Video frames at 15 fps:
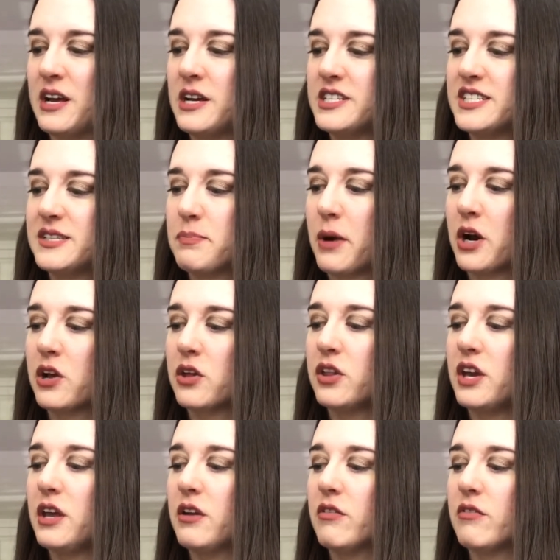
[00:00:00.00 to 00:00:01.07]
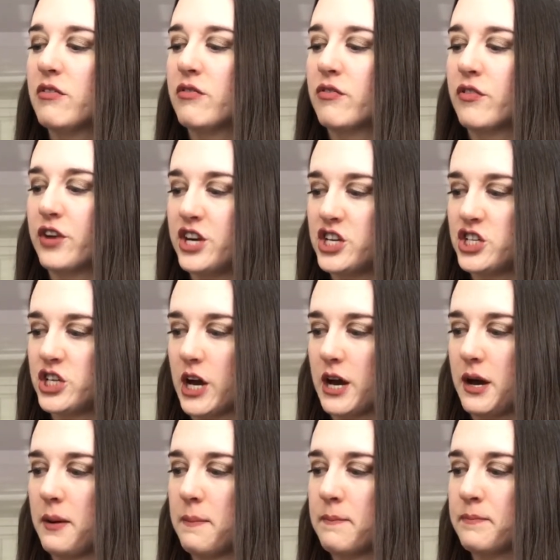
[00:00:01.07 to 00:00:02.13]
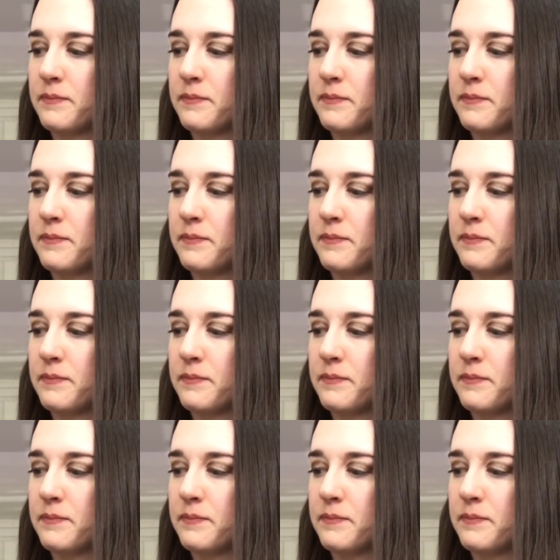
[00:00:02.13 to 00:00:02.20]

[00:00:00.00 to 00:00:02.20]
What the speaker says: Sparkling Freesia,